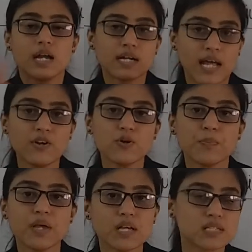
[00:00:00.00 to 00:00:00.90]
10
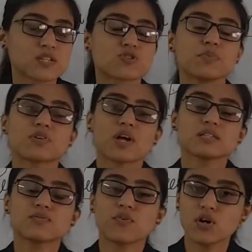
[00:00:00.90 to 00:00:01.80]
rupees is to be
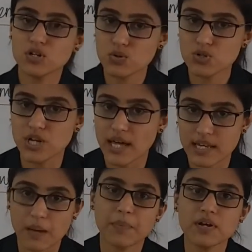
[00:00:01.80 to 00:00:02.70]
transferred to share
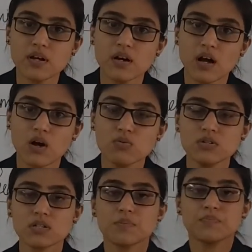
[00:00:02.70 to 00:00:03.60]
capital
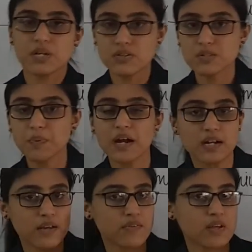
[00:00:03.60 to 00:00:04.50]
account,
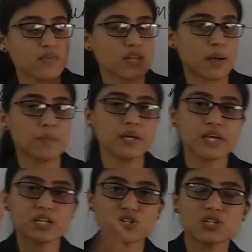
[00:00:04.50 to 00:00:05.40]
respectively with
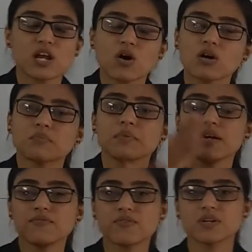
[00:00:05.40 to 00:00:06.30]
application,
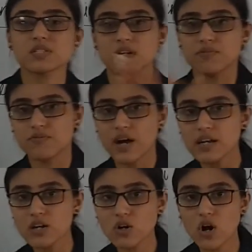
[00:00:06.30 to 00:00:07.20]
allotment, first and
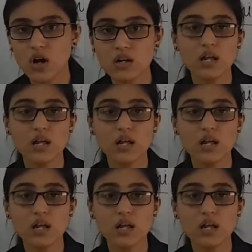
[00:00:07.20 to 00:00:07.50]
final call,